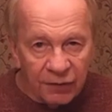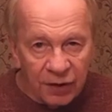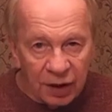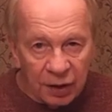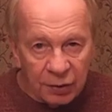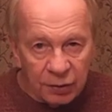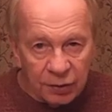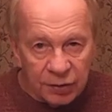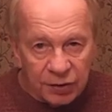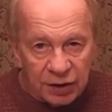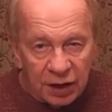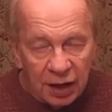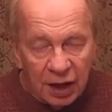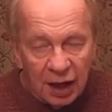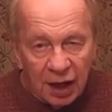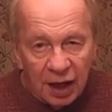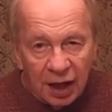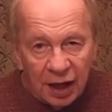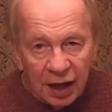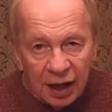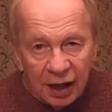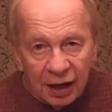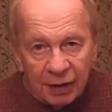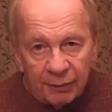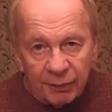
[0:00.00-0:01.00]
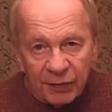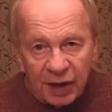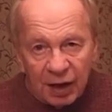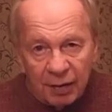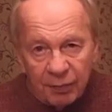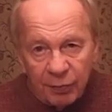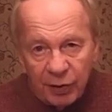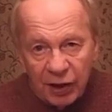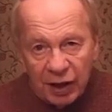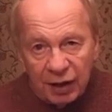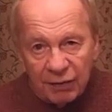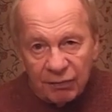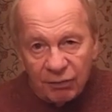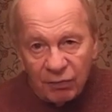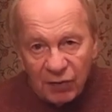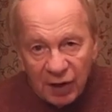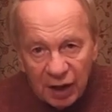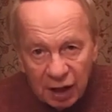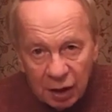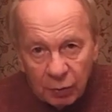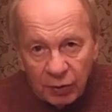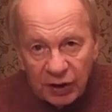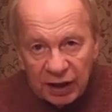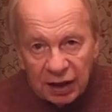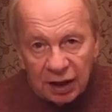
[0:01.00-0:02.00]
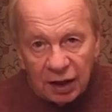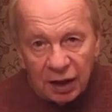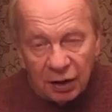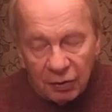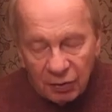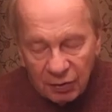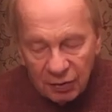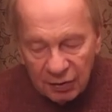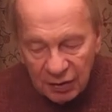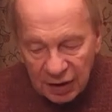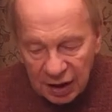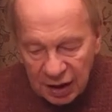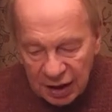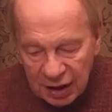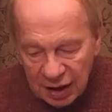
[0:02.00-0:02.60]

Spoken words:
of those, but there we go.